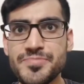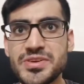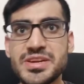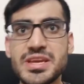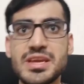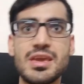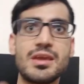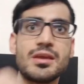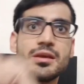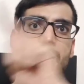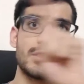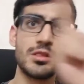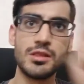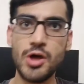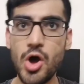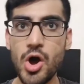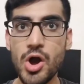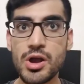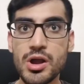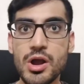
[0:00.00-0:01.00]
the ticking
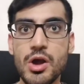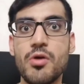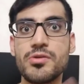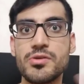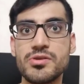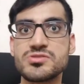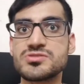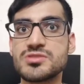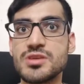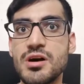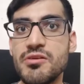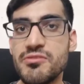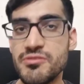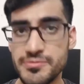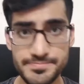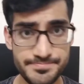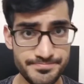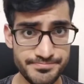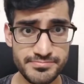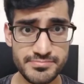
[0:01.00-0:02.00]
clock on
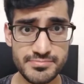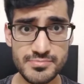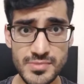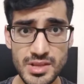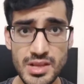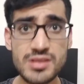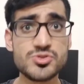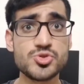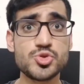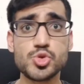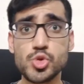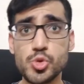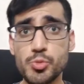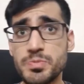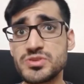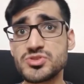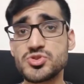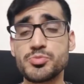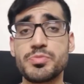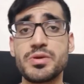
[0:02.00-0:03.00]
yourself.
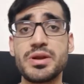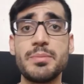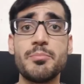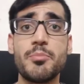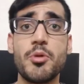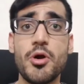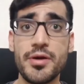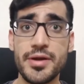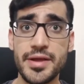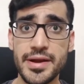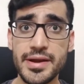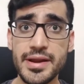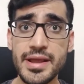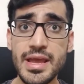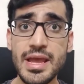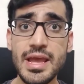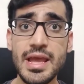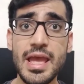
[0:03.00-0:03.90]
Super, super important.